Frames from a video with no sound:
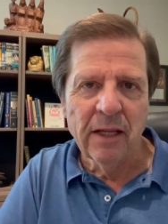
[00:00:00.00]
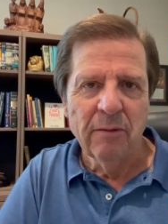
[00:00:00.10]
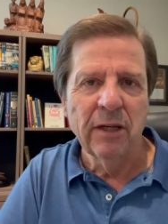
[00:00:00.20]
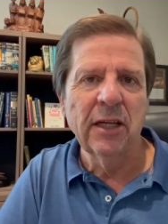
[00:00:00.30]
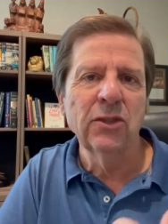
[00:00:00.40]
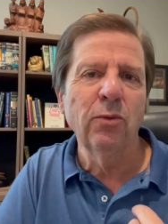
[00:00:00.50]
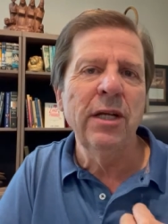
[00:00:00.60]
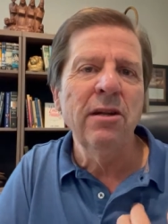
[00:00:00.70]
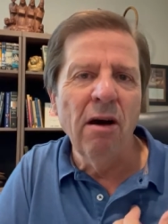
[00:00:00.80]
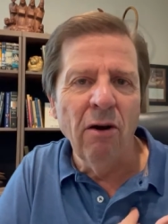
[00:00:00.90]
because we
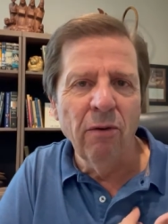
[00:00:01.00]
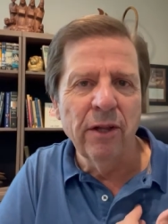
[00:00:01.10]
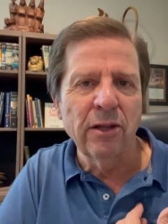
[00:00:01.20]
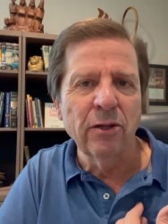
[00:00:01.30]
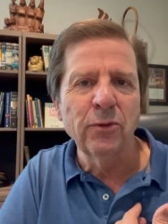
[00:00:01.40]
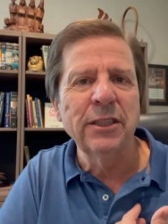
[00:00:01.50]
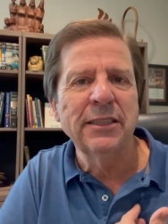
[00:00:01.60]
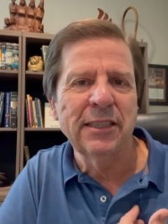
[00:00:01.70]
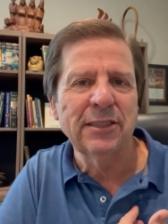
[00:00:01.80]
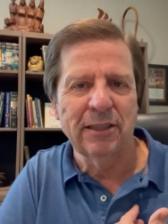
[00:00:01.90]
know that there's
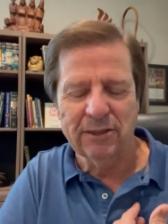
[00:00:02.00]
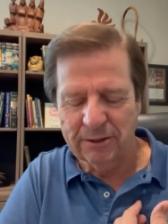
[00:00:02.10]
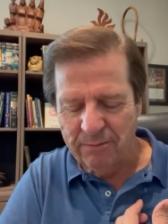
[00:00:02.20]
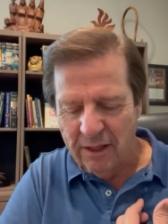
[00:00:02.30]
resistance